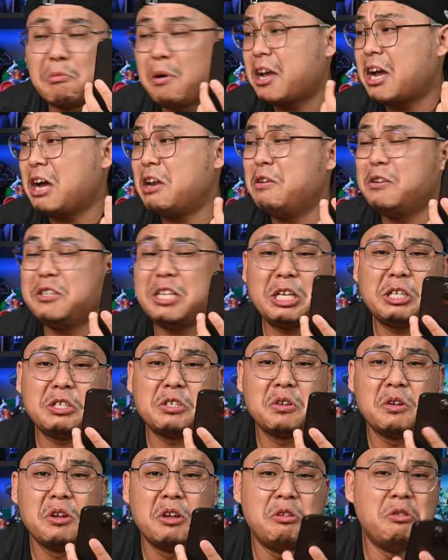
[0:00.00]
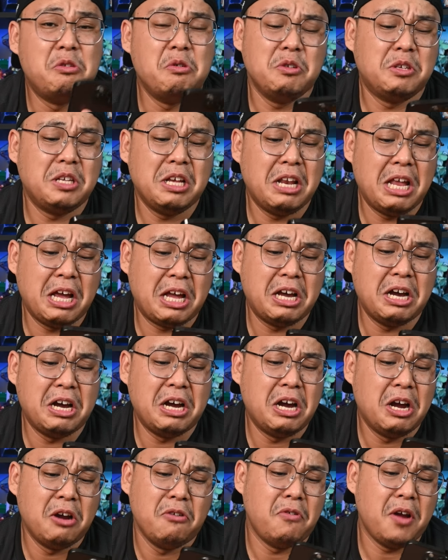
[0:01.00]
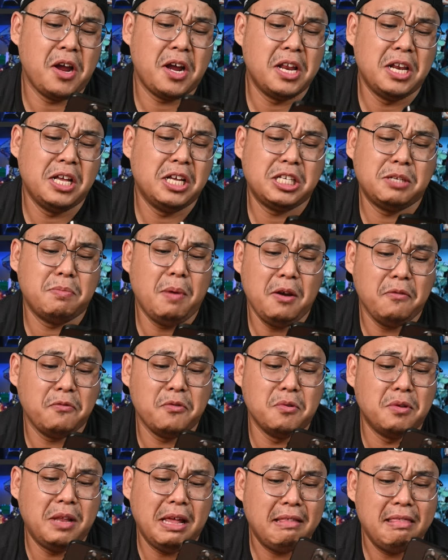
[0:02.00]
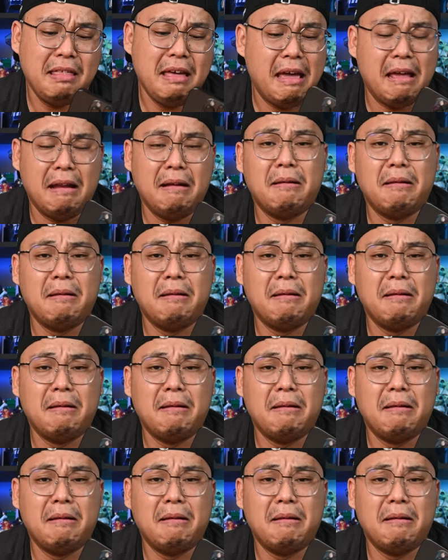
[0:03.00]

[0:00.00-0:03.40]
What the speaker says: Why can't you just use it like a regular smartphone like that?